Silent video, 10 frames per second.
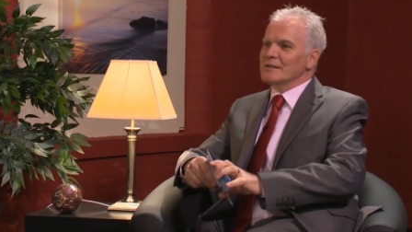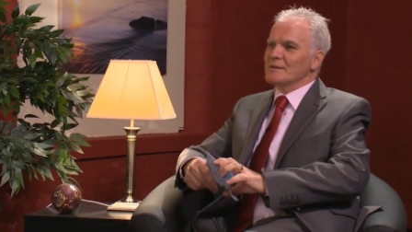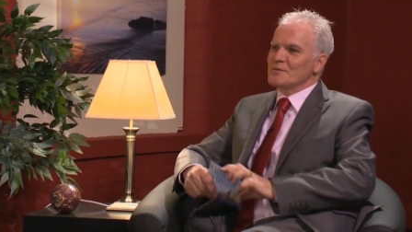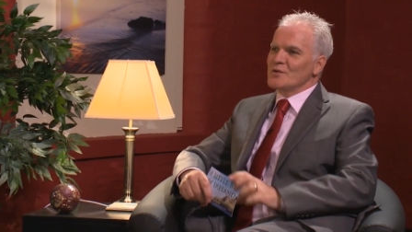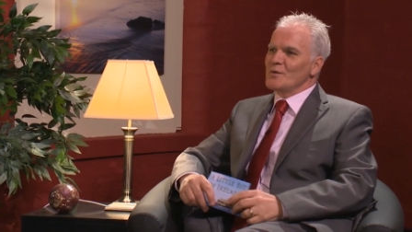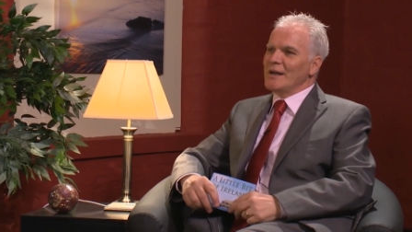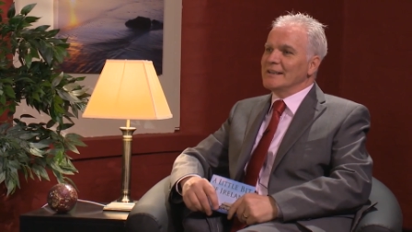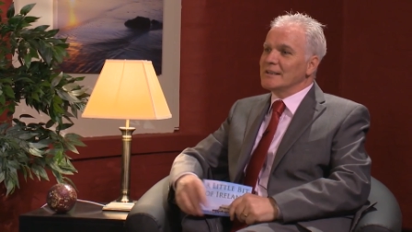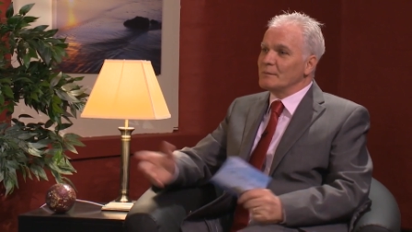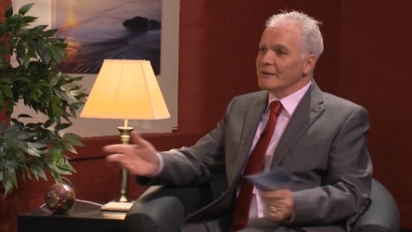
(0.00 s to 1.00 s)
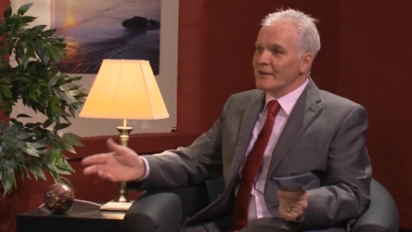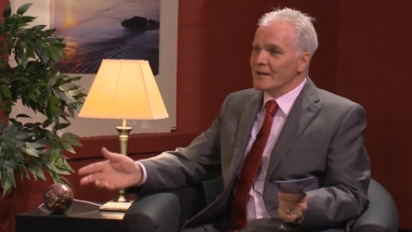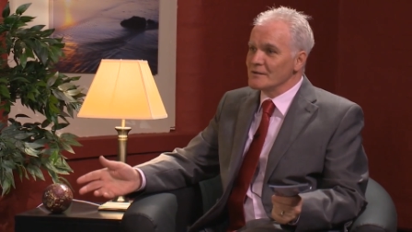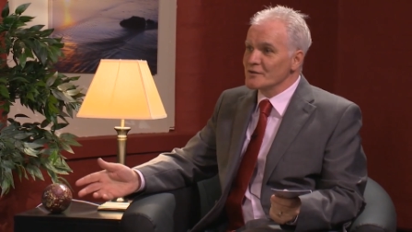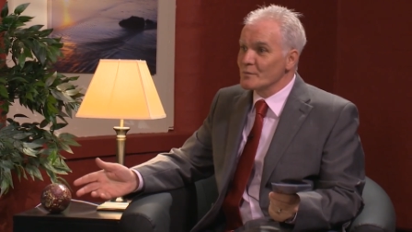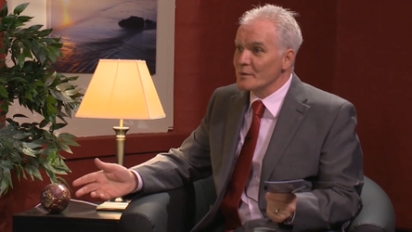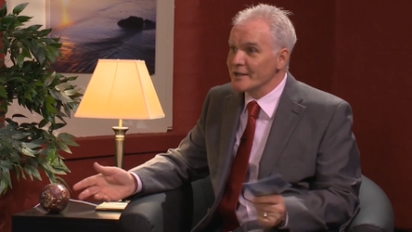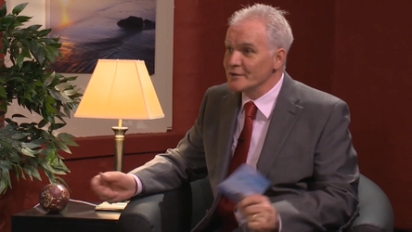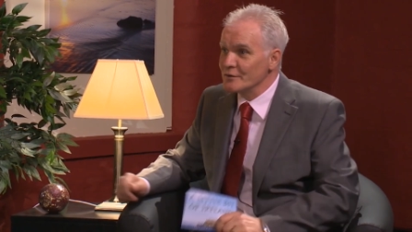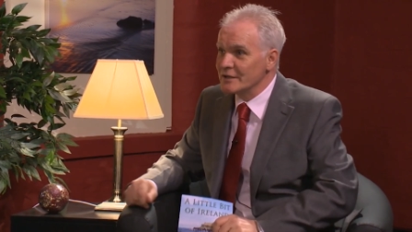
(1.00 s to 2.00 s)
welcome to A Little Bit of Ireland, our
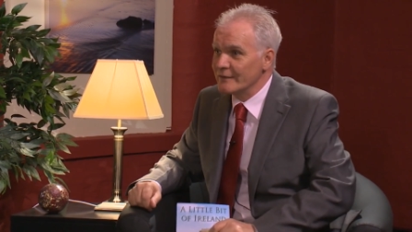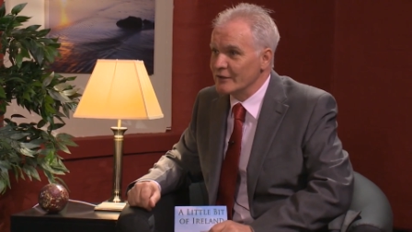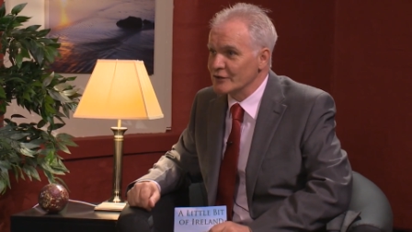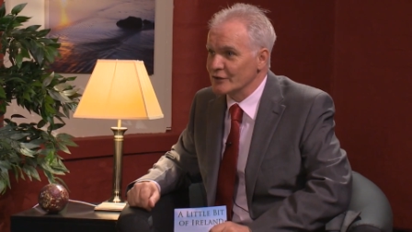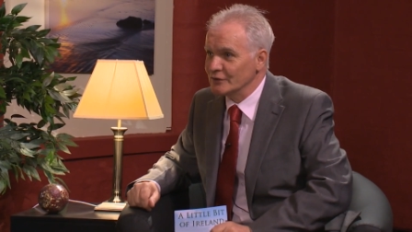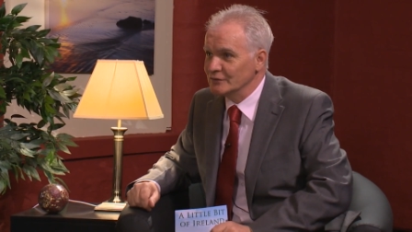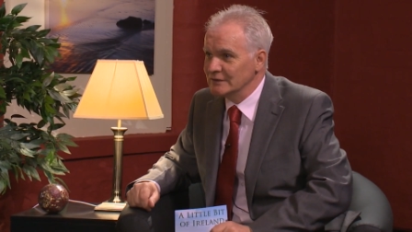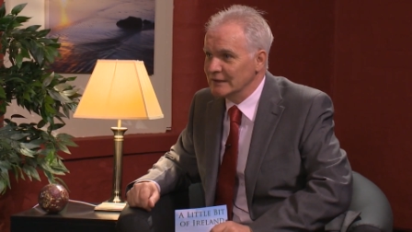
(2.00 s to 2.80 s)
brand new TV show.